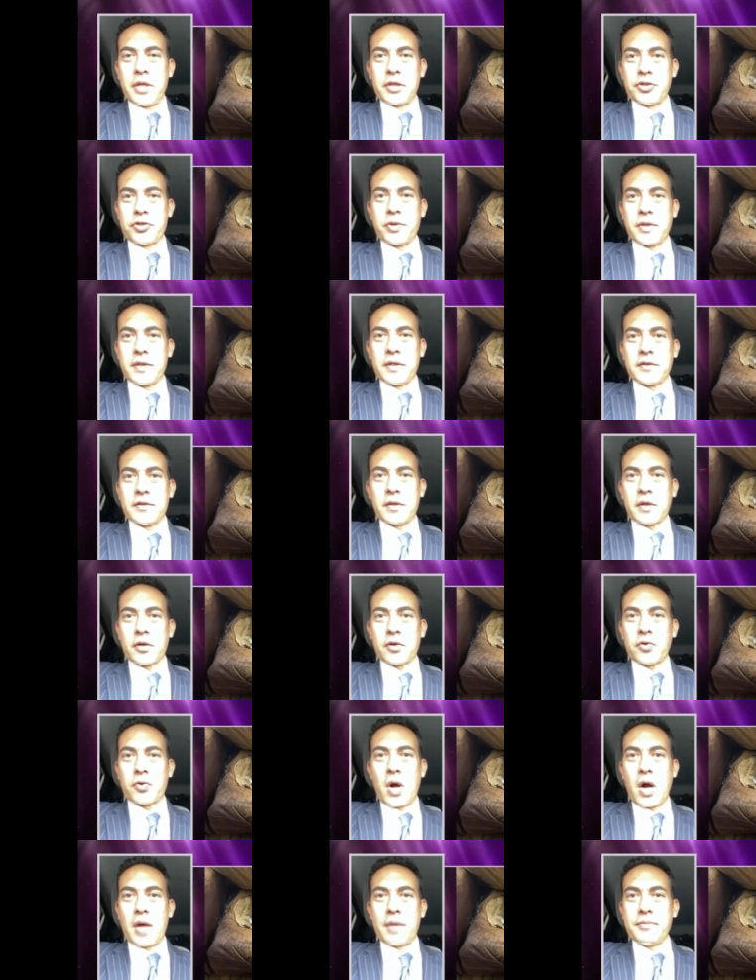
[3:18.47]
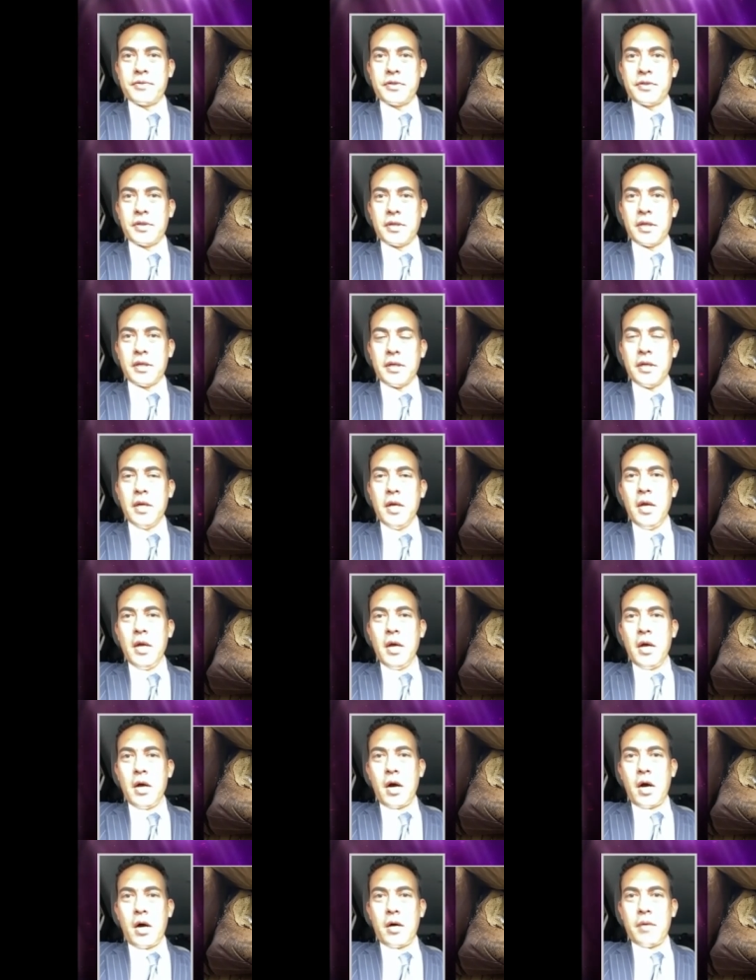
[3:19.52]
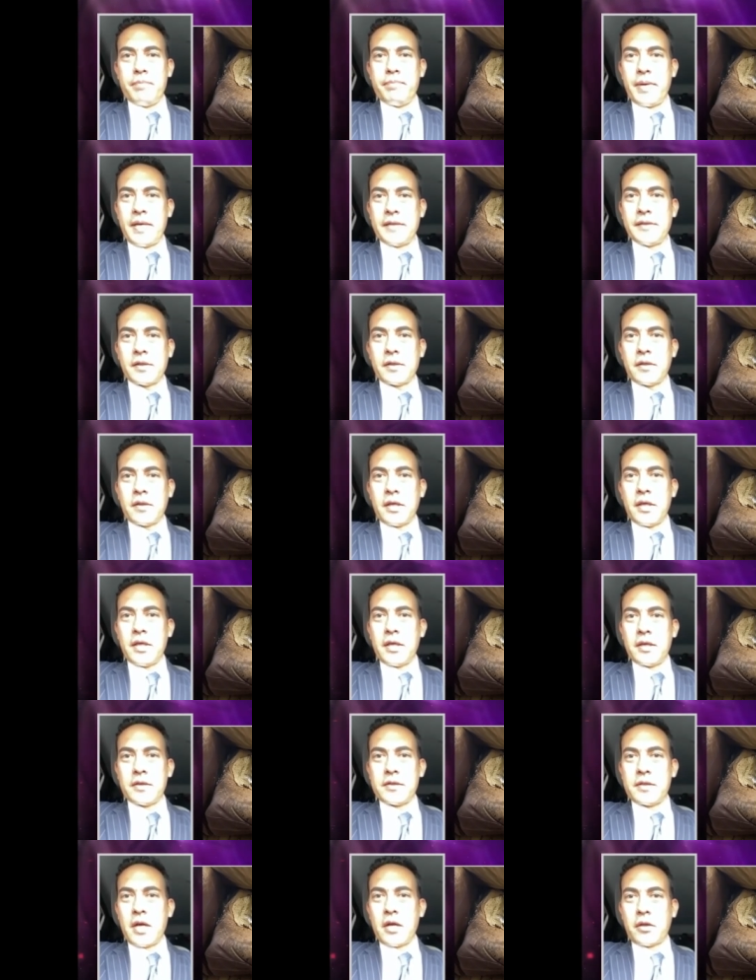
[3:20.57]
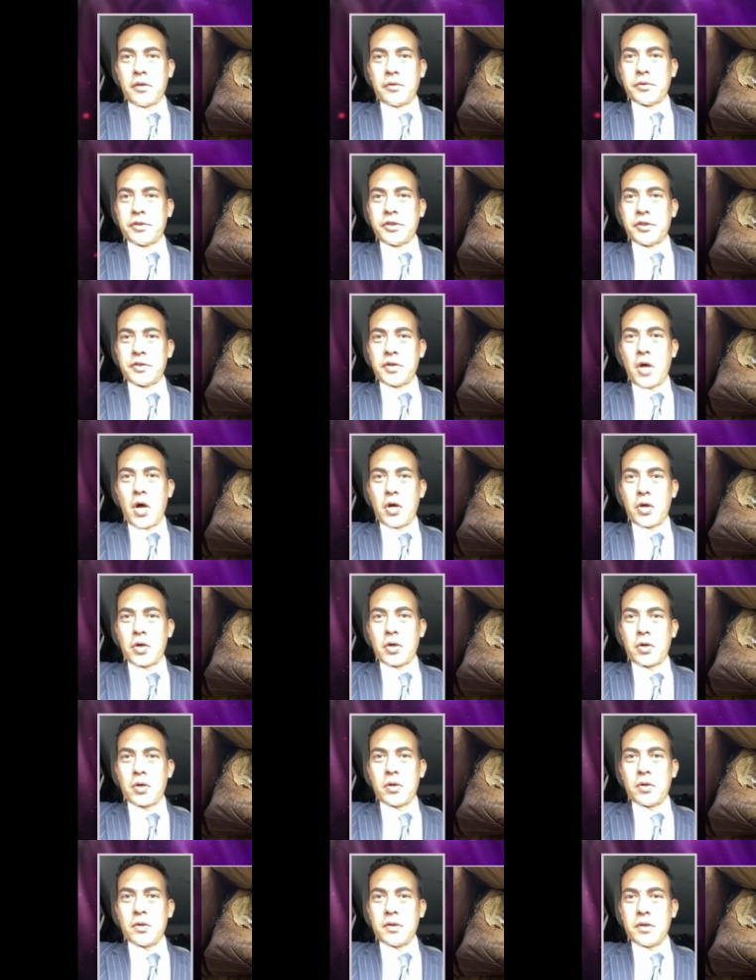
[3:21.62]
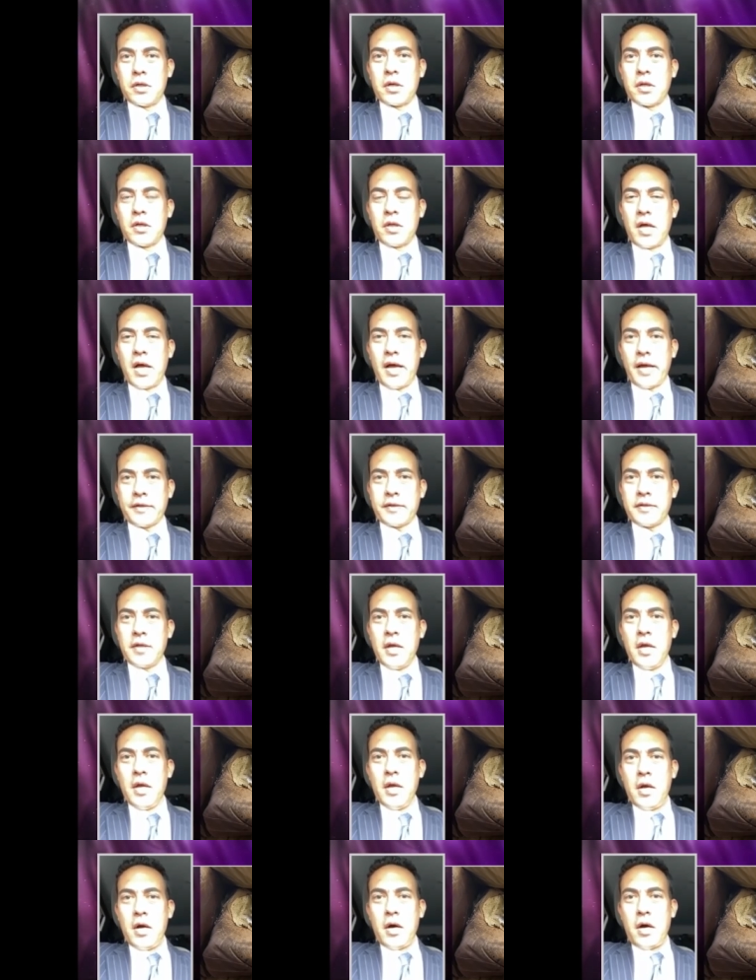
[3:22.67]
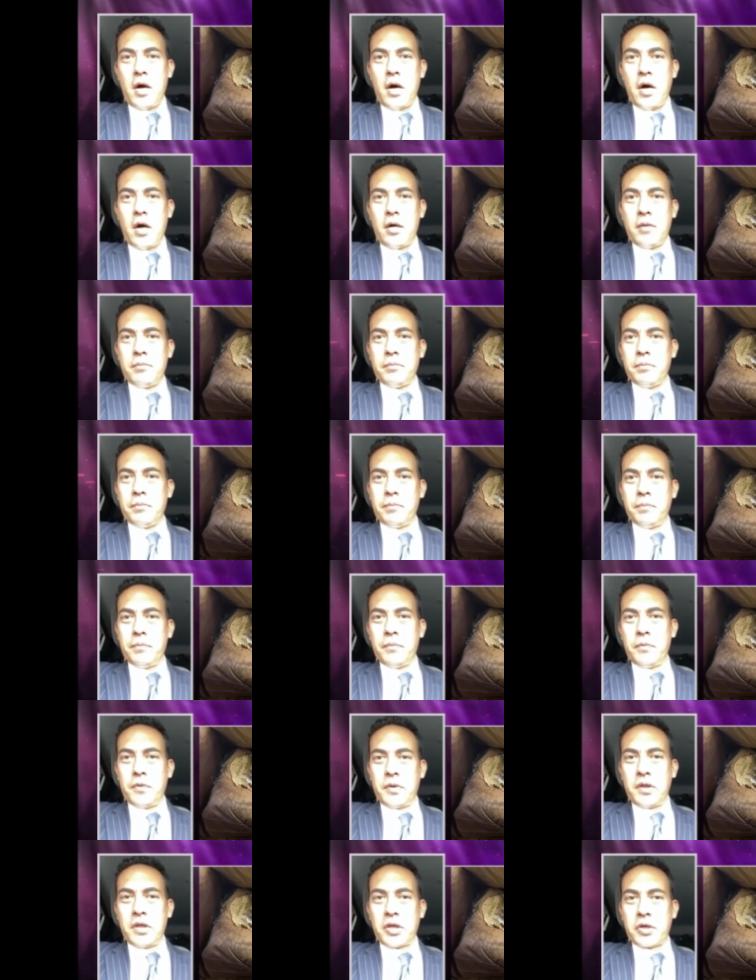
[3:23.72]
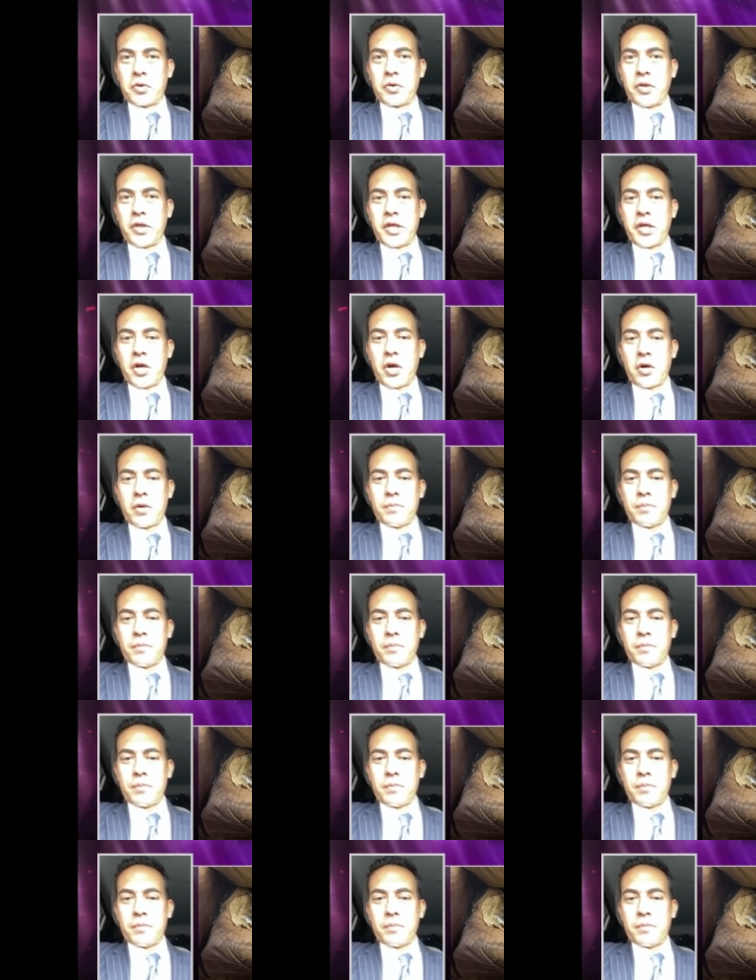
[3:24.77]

need to treat this like a crime scene." Um, basically, he could tell it was just utter neglect. Um, literally her